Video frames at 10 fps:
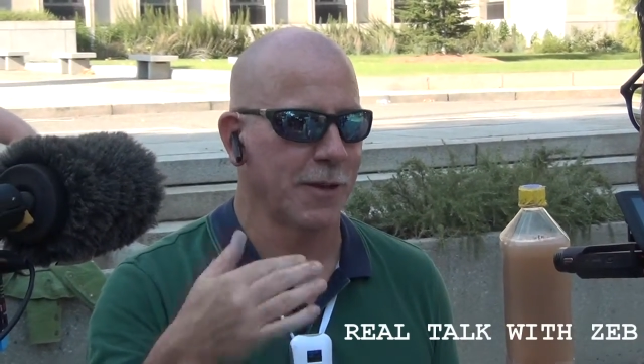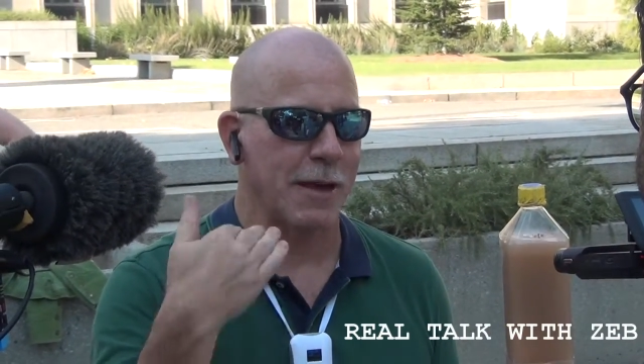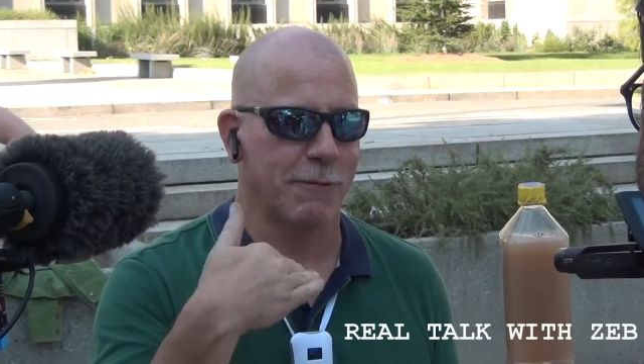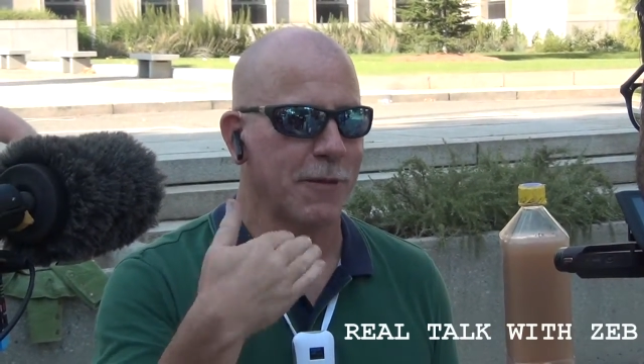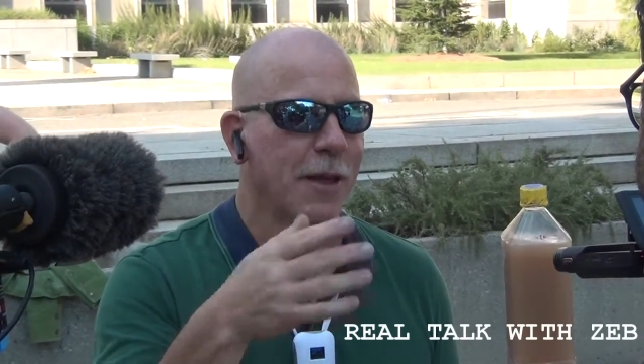
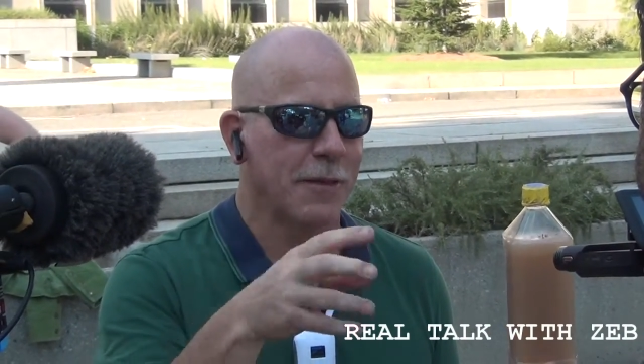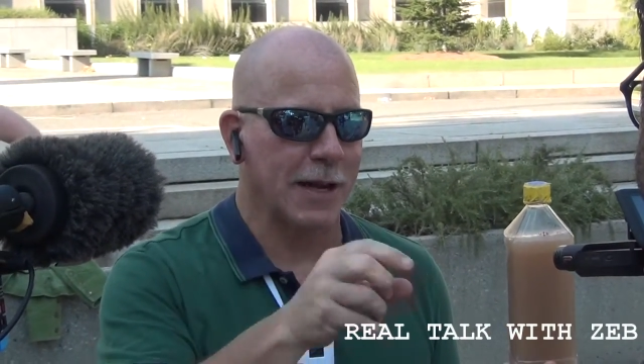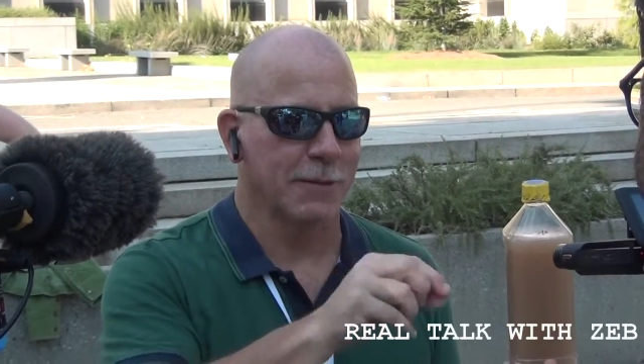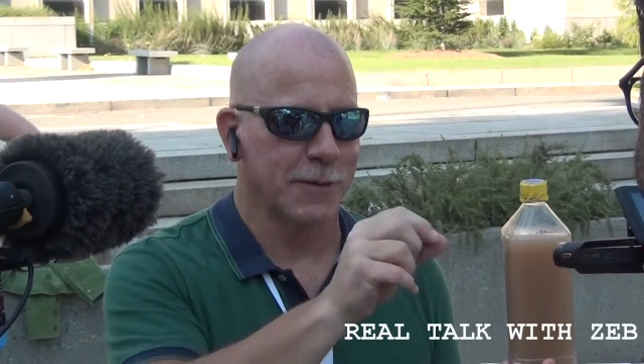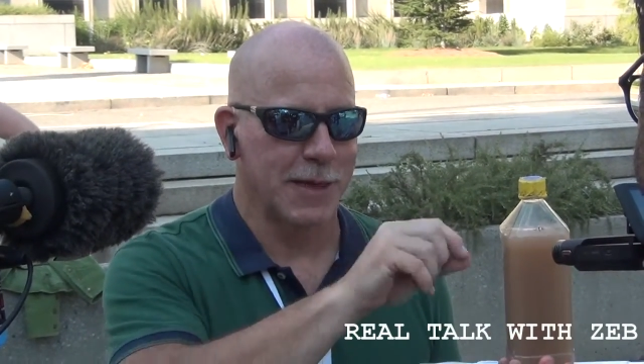
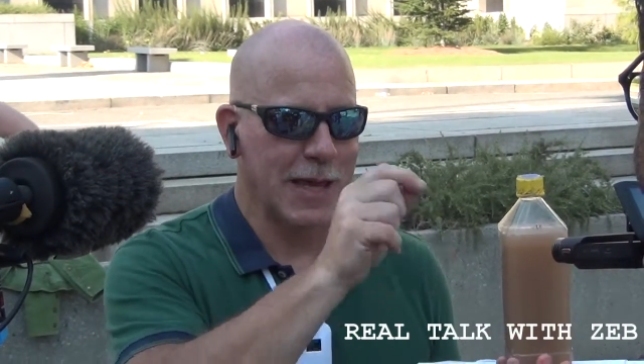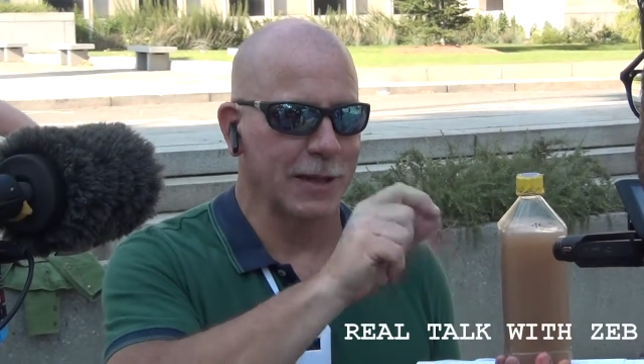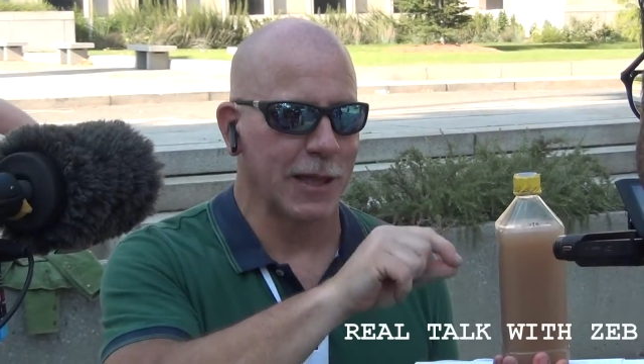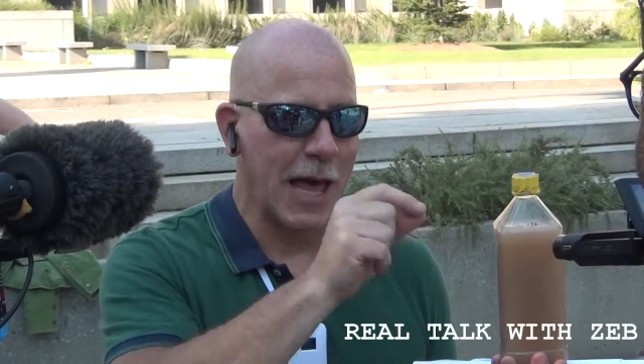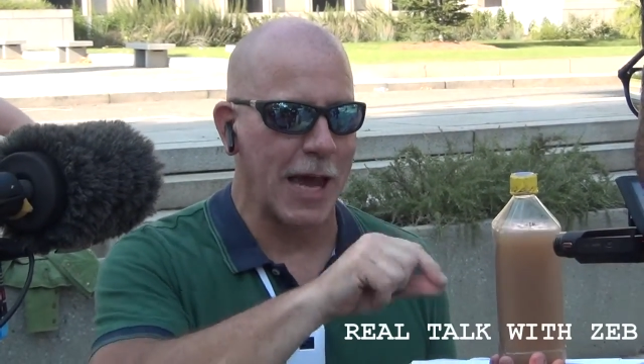they
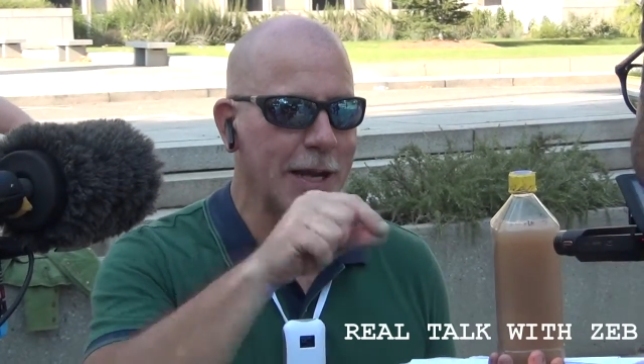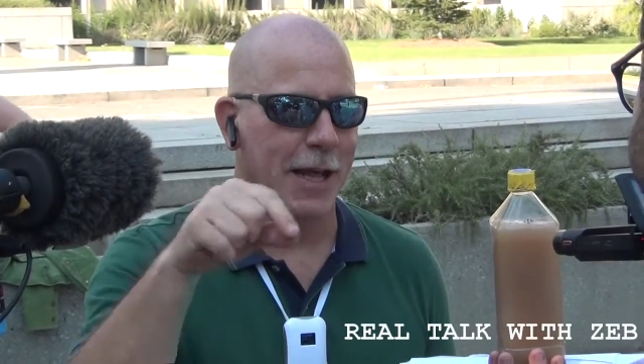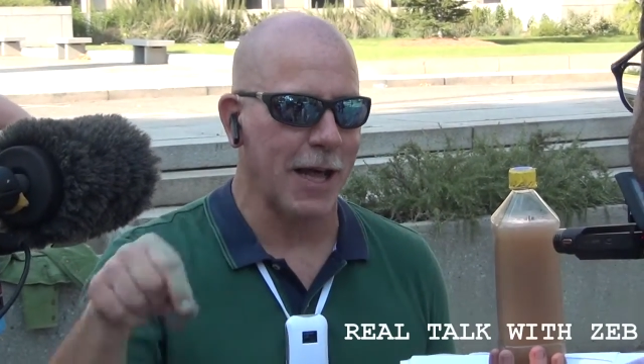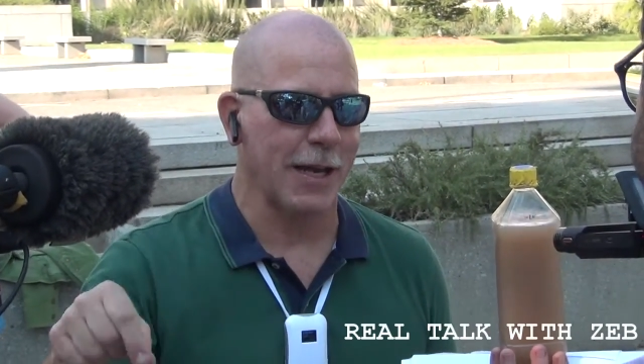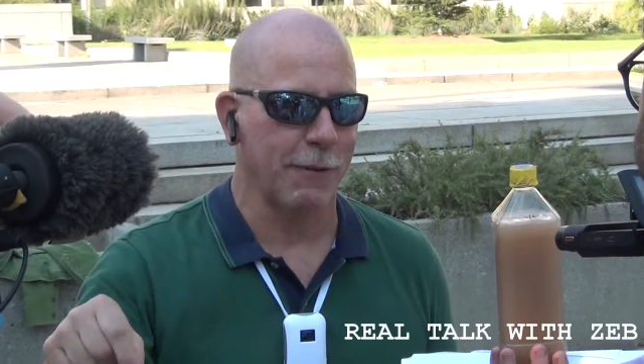lied
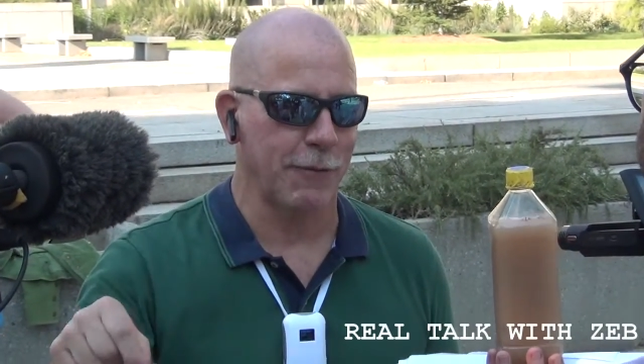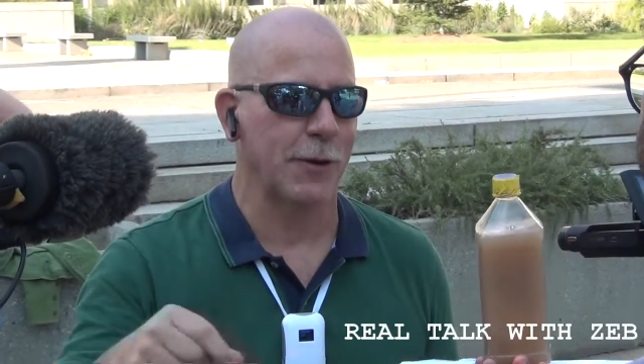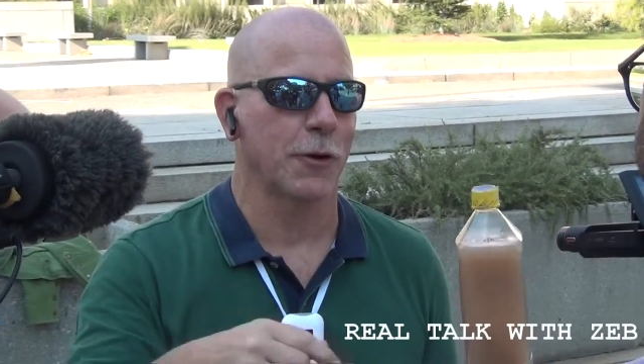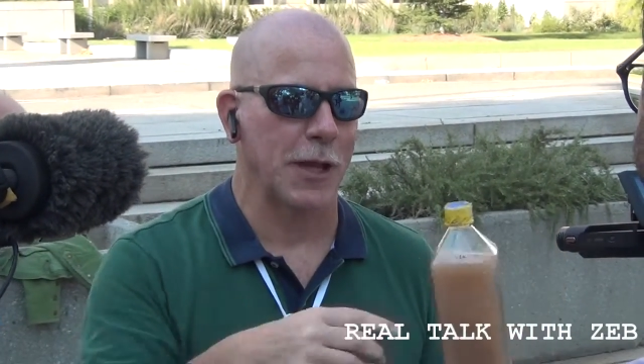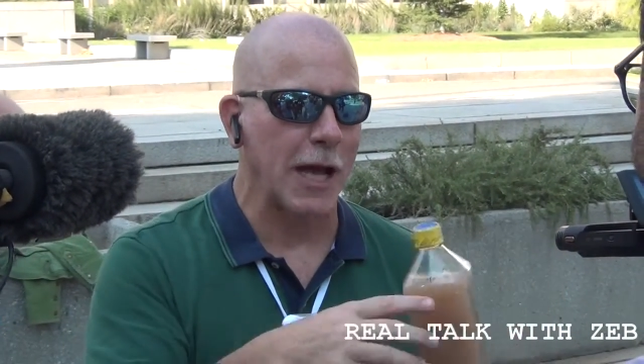on a
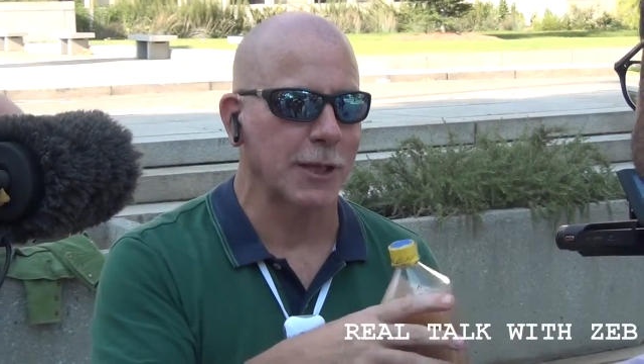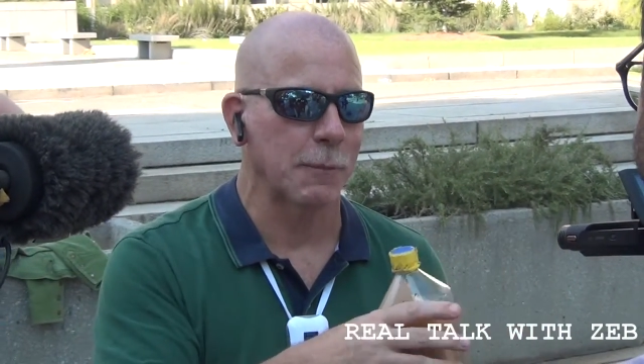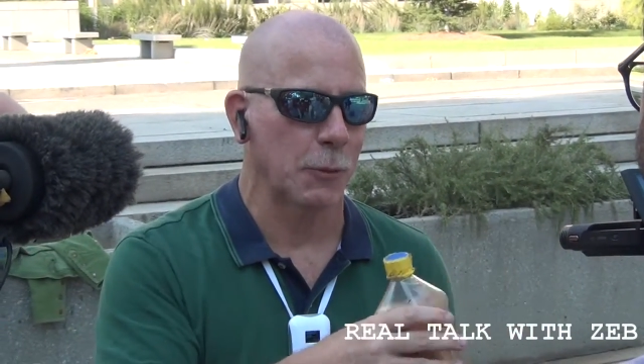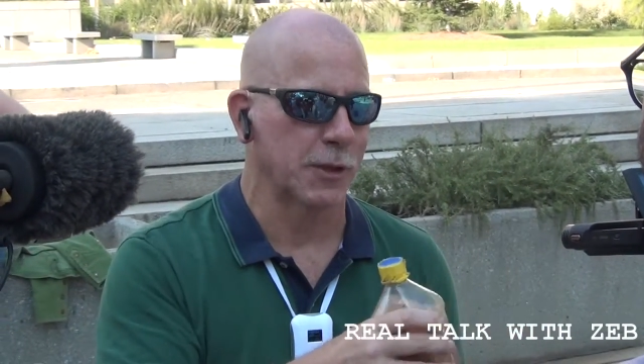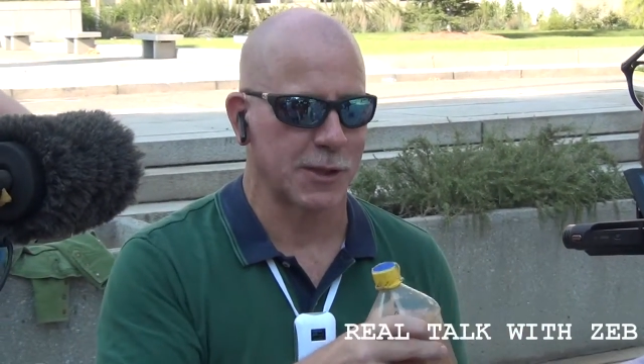federal
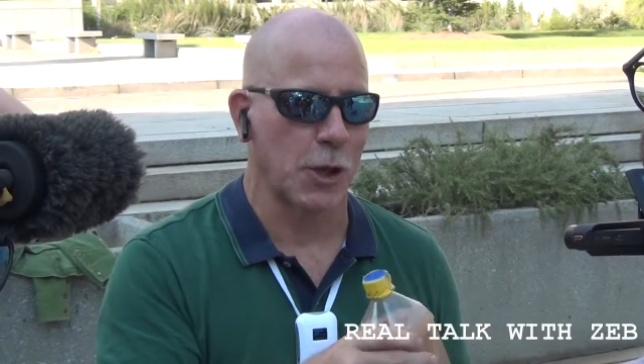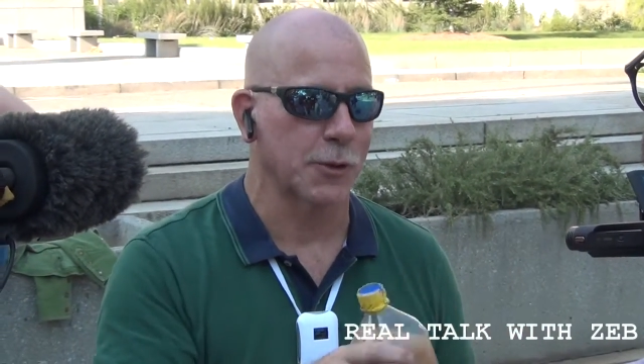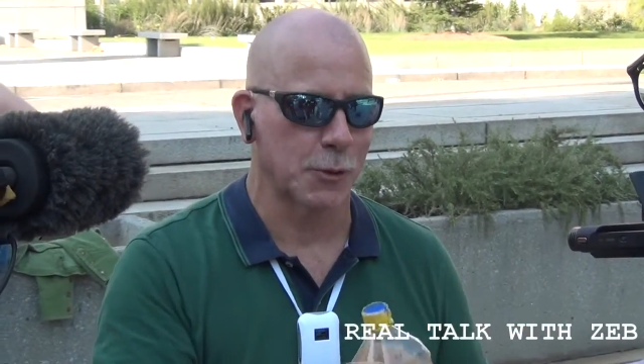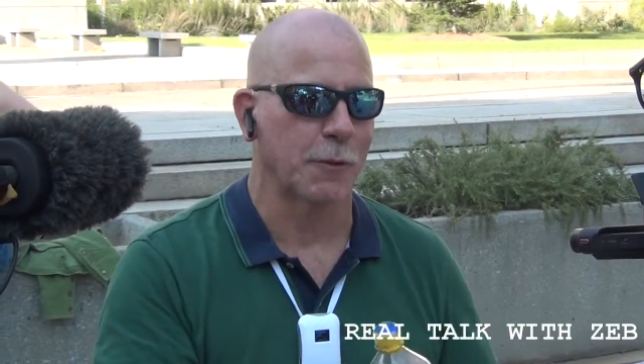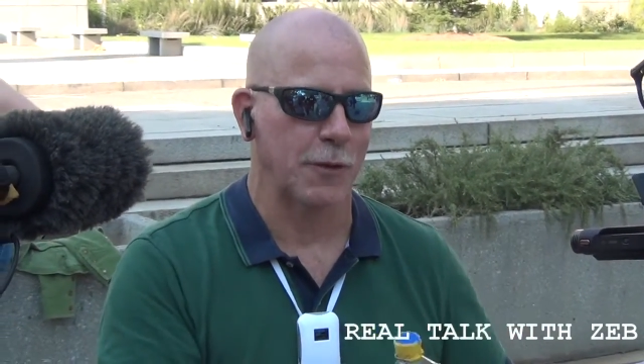document, which is
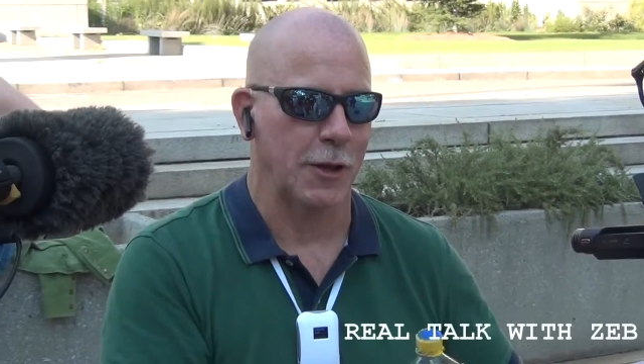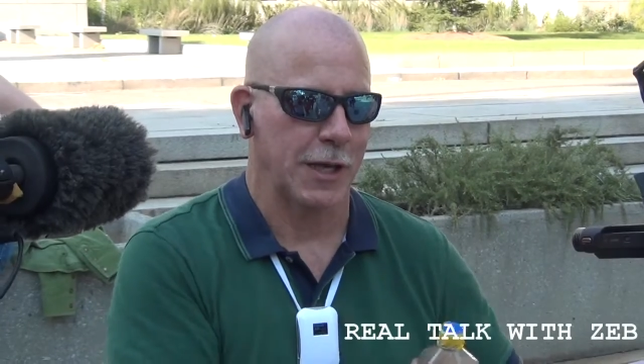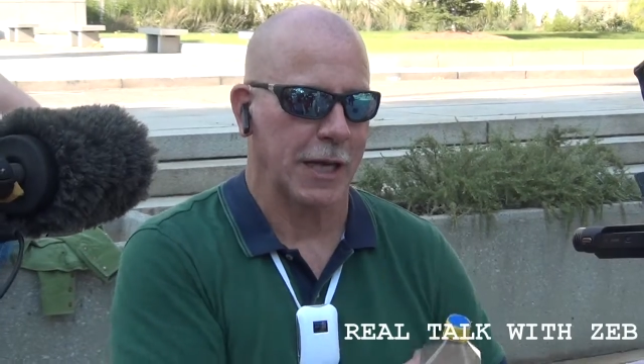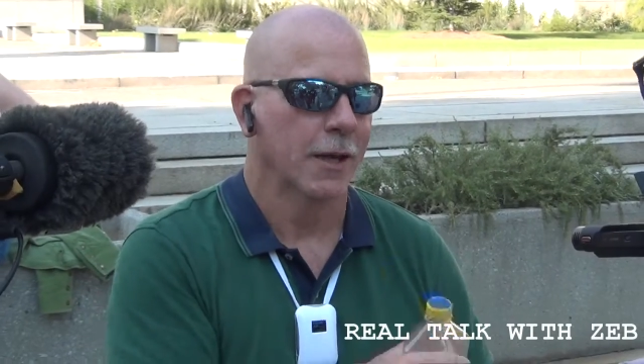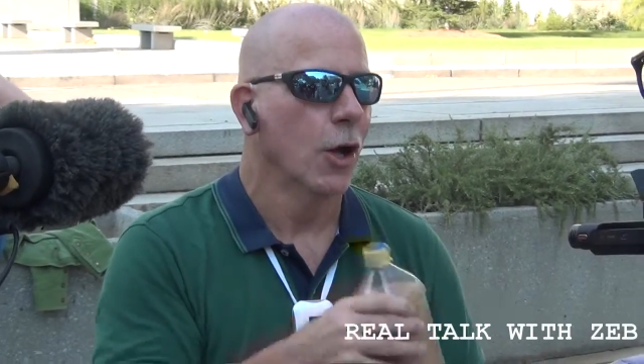also a
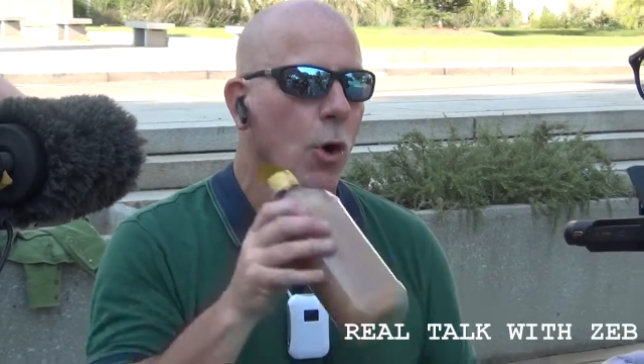felony.